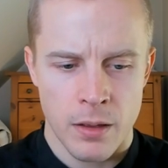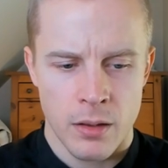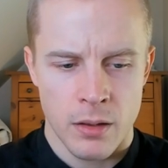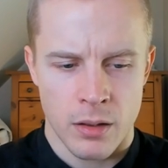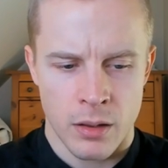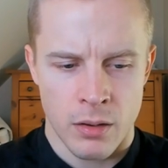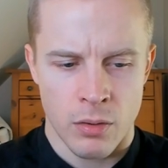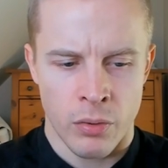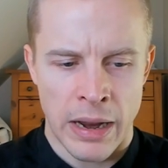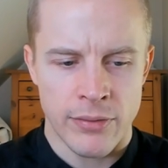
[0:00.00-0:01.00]

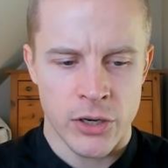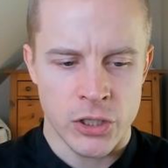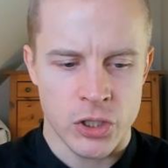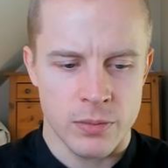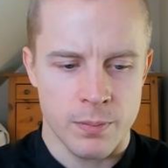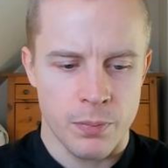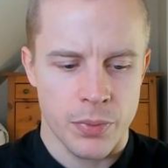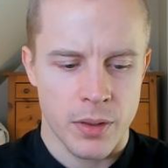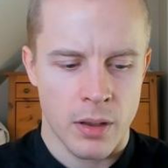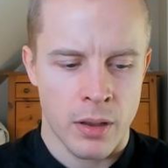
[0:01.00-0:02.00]
on average,
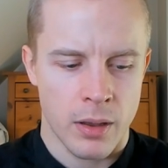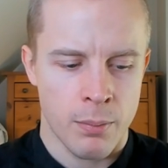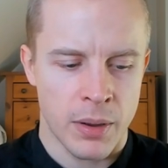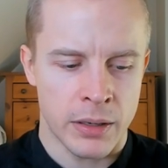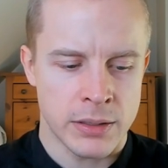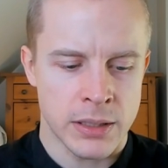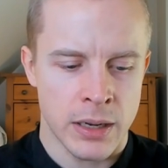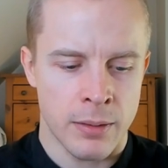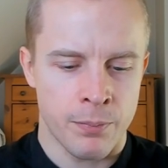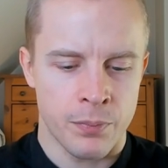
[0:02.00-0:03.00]
but
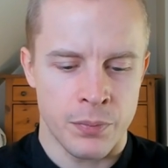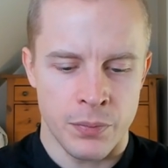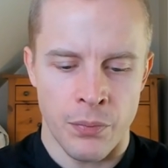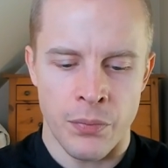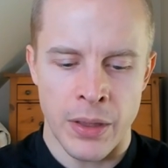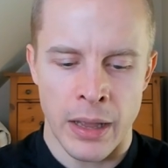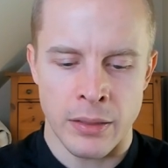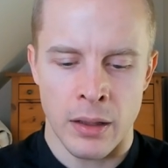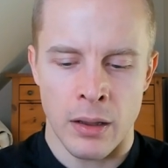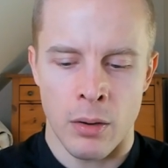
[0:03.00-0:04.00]
um, yeah,
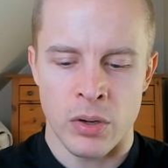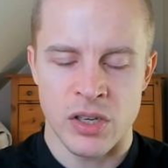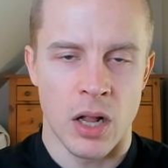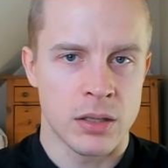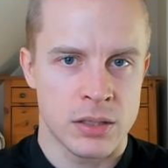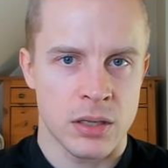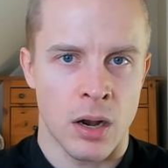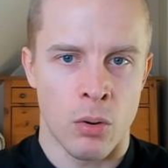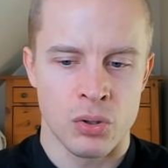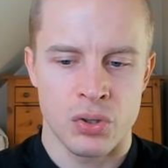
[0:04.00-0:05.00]
the uh, results
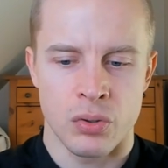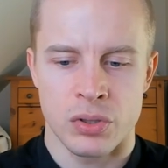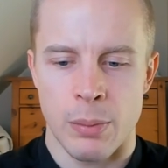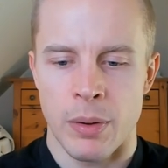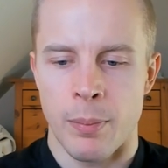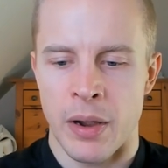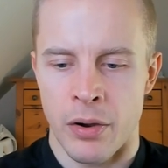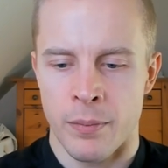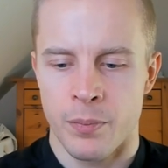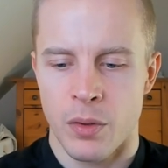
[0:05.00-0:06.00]
are also somewhat
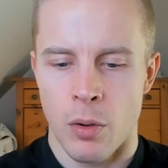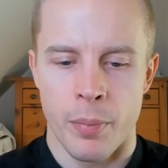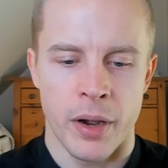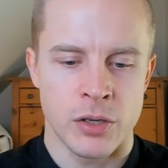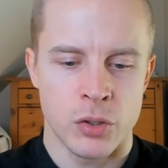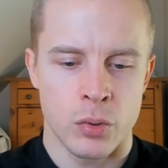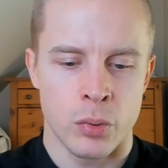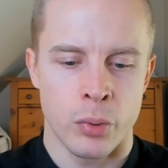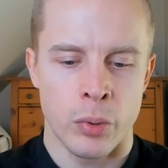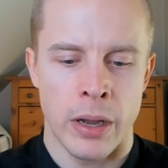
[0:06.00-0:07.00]
better compared
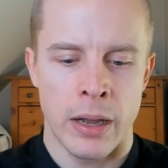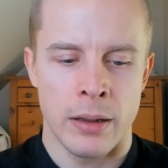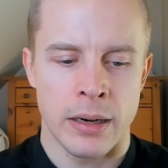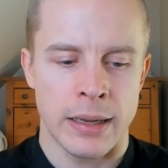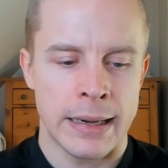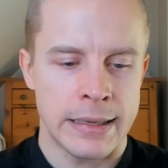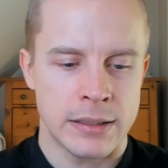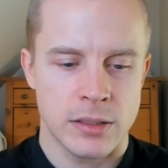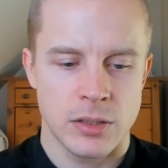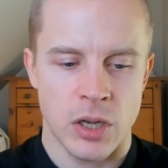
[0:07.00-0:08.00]
to uh, like
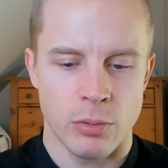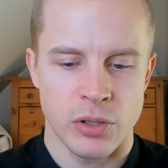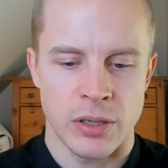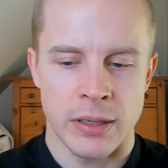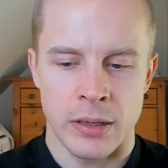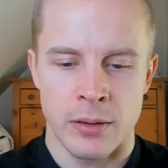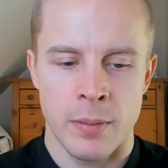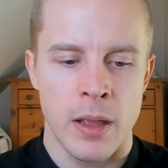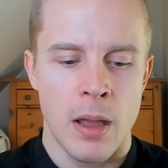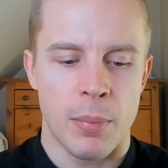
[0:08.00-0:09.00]
late time 3D ink.
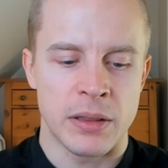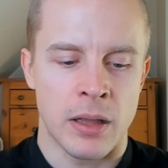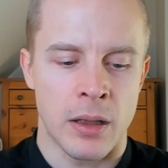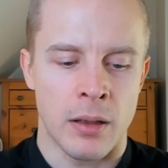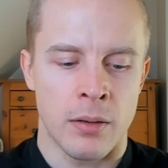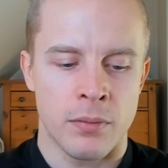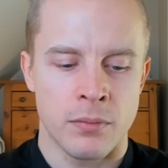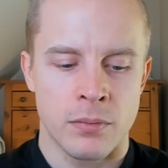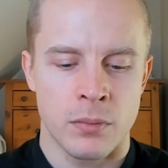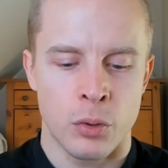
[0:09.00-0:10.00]
But the
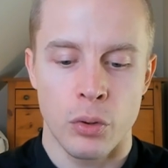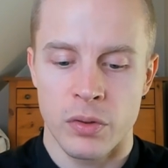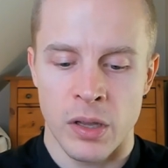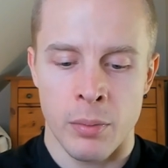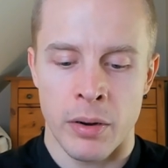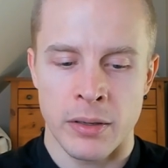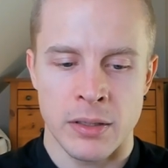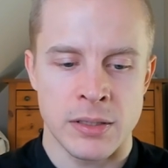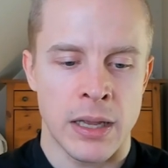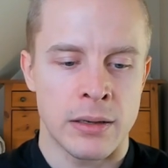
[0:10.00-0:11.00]
good thing about it
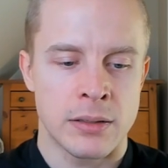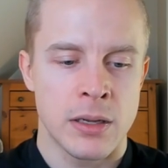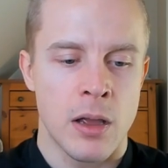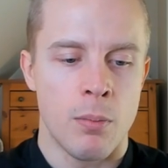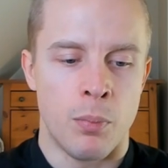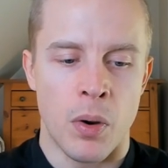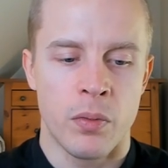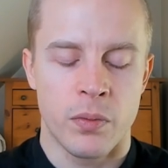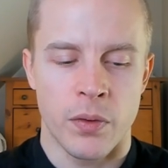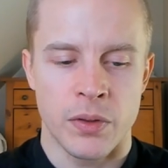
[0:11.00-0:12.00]
is that
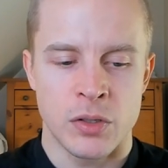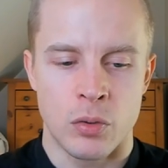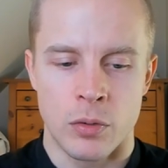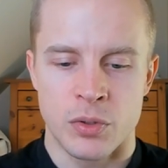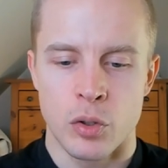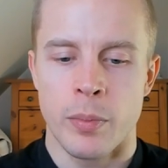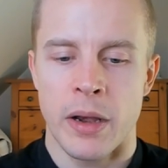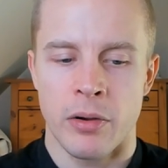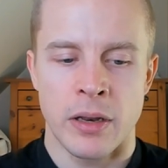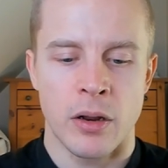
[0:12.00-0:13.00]
both of these groups do
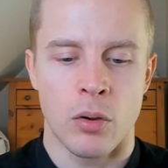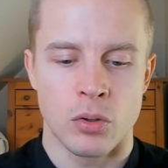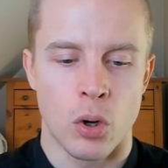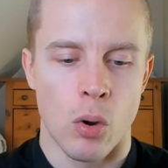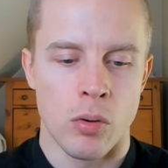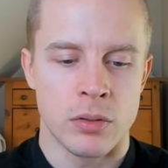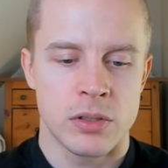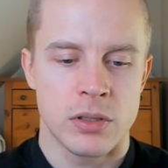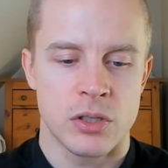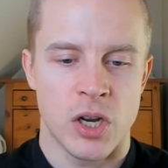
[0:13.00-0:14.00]
better than the
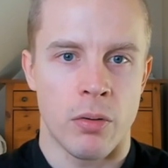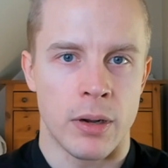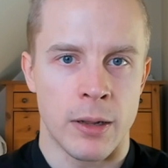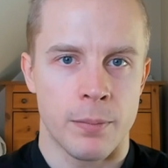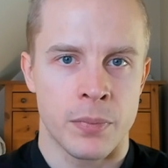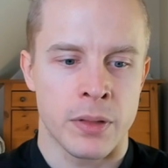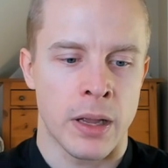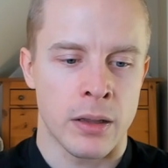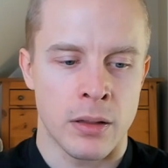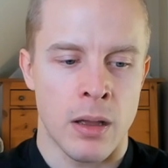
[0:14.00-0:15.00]
controls generally.
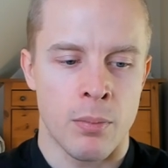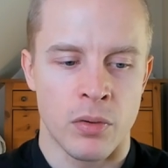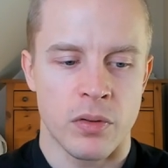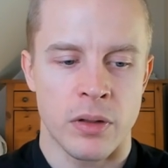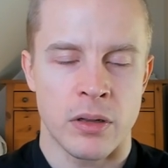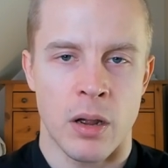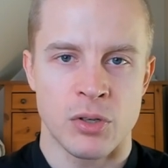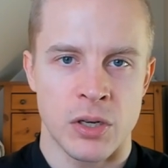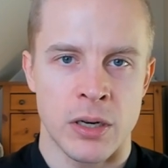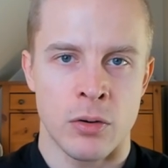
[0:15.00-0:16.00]
Like the, uh, both of the time
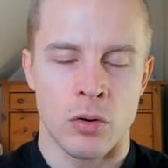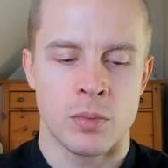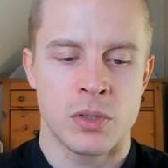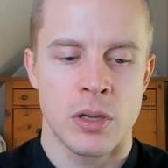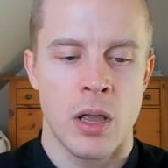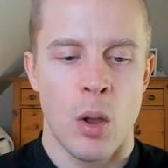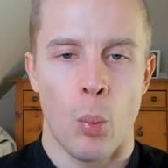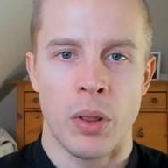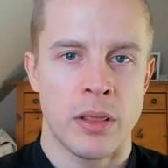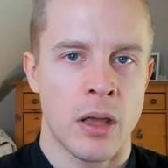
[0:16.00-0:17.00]
sheeting groups,
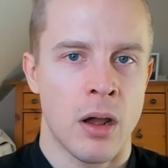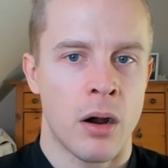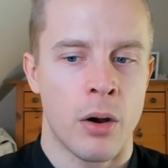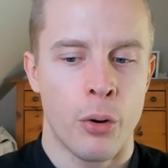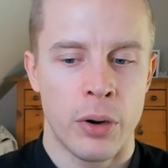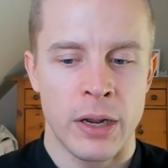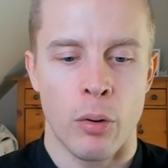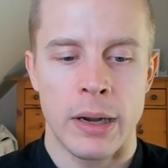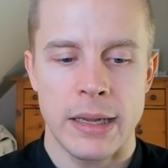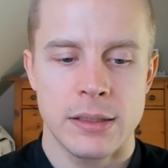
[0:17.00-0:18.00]
whether they are early
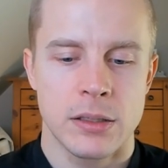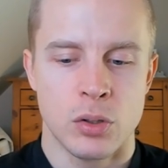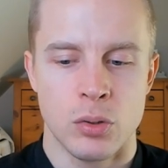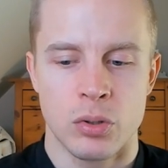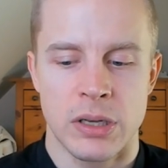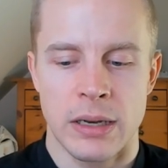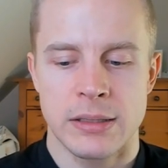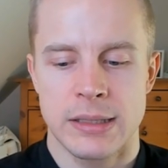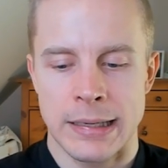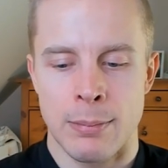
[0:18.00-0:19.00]
or late, do slight,
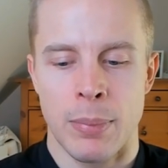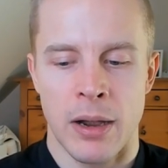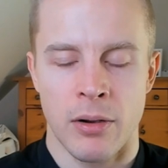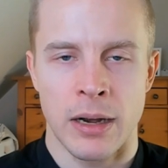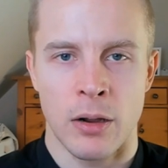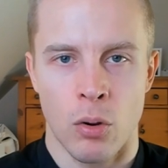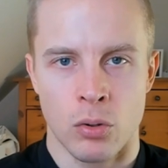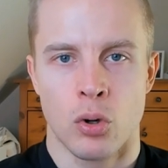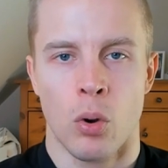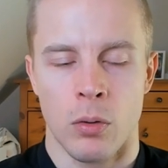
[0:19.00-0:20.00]
slightly better than
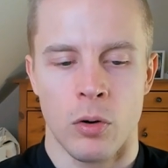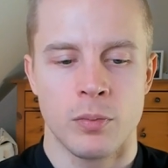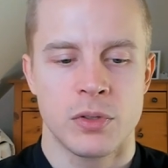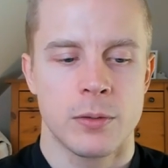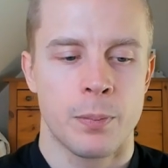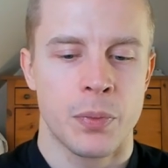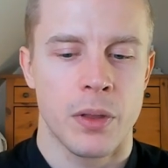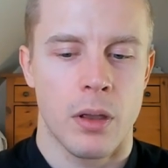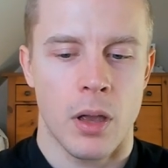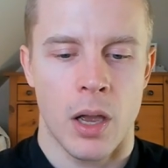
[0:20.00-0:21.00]
control groups,
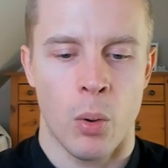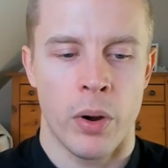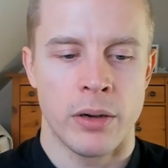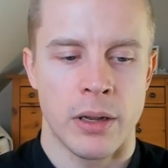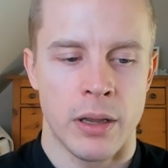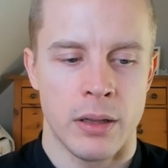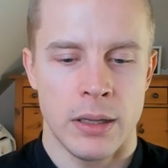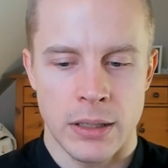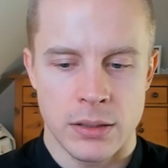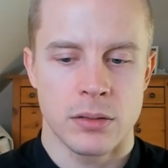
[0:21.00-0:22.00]
uh, where they
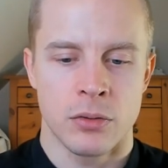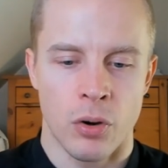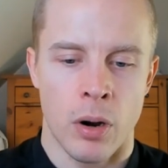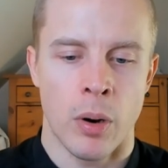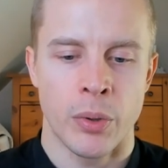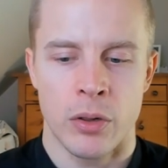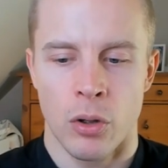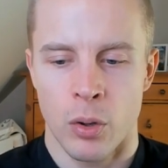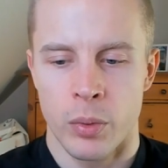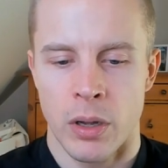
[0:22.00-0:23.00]
eat you know around the
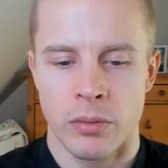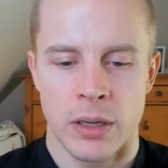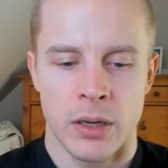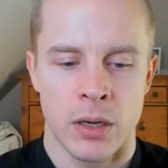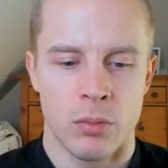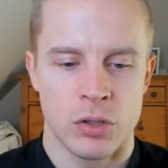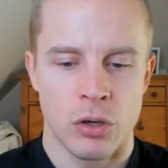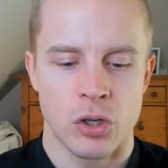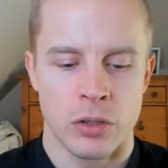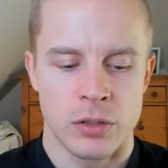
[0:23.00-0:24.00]
clock without any
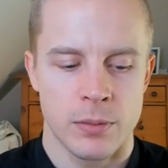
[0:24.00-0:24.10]
restrictions.